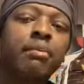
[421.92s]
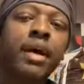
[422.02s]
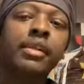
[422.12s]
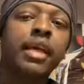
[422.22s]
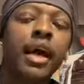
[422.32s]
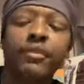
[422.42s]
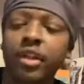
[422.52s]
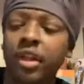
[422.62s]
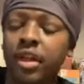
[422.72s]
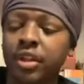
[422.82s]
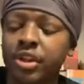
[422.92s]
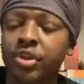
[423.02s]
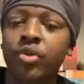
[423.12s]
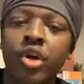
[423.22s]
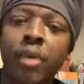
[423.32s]
back to have the uh, the
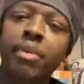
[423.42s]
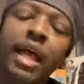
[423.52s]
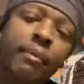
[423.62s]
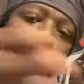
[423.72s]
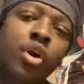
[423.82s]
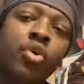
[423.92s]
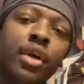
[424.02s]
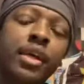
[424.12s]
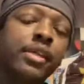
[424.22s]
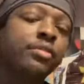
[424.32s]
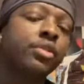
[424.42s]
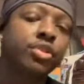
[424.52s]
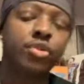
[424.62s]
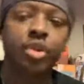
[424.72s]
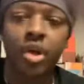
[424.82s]
so-called black man holding hands with the
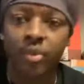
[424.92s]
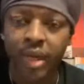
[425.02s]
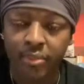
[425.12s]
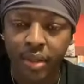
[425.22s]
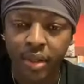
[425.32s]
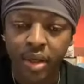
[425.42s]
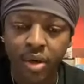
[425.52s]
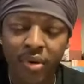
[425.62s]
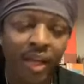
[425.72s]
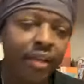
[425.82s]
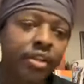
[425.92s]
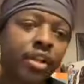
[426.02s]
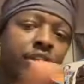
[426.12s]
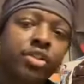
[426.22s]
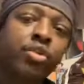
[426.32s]
so-called white man, right? And the,
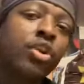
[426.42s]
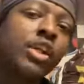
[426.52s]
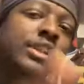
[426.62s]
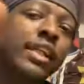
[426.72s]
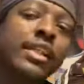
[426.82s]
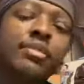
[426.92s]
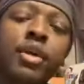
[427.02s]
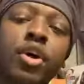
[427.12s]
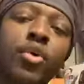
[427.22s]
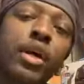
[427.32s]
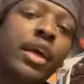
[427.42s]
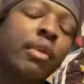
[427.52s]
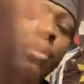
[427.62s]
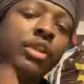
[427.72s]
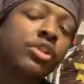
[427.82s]
and the so-called Chinese man holding hand
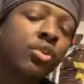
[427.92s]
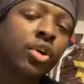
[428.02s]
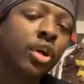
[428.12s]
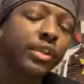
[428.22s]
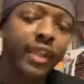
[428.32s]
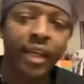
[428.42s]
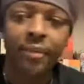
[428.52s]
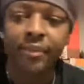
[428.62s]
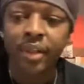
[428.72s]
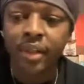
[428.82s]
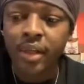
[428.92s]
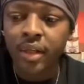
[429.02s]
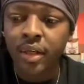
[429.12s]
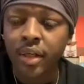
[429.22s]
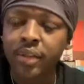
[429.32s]
with the so-called damn
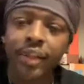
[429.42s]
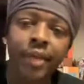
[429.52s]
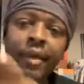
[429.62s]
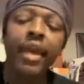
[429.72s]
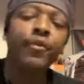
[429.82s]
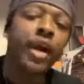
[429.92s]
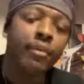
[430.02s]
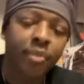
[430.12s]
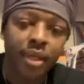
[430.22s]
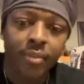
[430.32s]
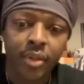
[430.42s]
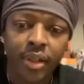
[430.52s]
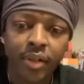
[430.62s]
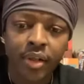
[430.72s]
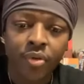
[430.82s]
uh, damn Arab man,
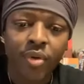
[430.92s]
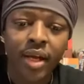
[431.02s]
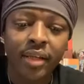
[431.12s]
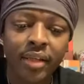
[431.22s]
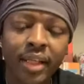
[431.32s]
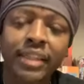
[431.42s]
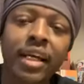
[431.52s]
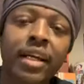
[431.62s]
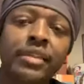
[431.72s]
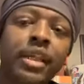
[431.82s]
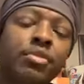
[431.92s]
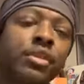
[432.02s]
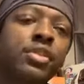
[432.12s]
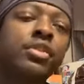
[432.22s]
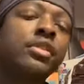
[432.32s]
man, right? That's how they that's what
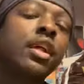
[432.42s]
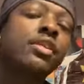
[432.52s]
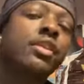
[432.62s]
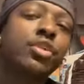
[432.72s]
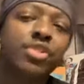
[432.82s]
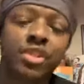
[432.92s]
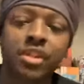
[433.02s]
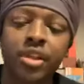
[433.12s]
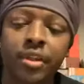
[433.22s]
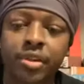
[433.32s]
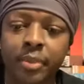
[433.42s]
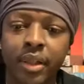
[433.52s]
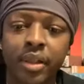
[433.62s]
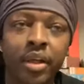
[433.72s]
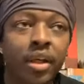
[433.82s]
they used to tell us in the Christian church, man.